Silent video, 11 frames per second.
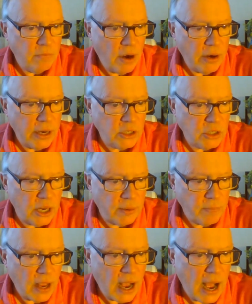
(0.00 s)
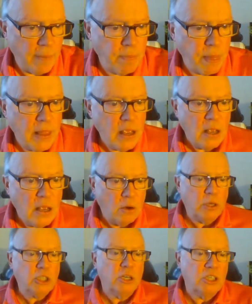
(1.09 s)
Very interesting. Um,
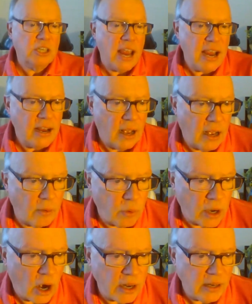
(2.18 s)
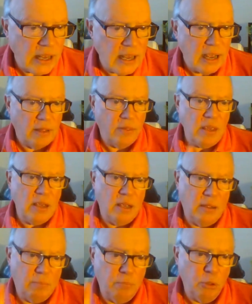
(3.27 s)
Richard is saying uh, regarding the uh, the uh,
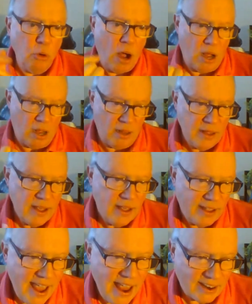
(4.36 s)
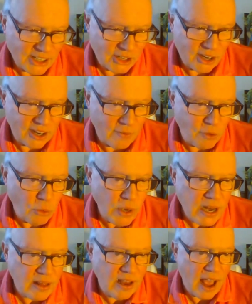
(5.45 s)
brouhaha in Australia. If you
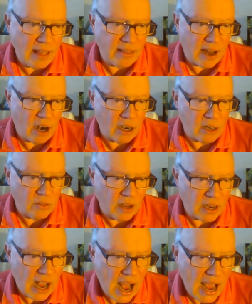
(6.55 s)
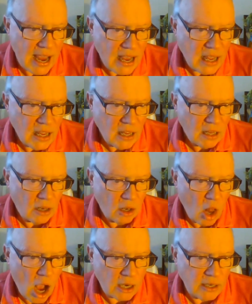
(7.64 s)
read the that article, the guy
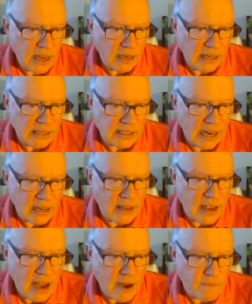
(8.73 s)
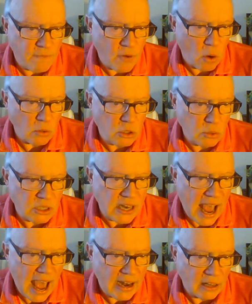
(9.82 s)
locked in. He sent the info to his
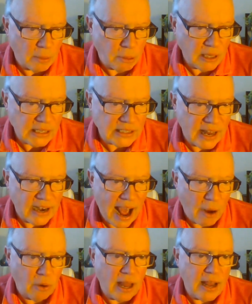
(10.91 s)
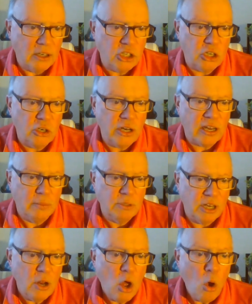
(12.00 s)
dad and the police. Then an hour later, security comes
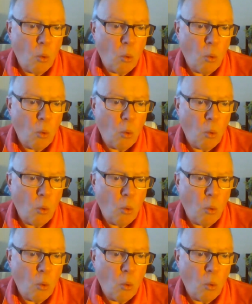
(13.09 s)
in,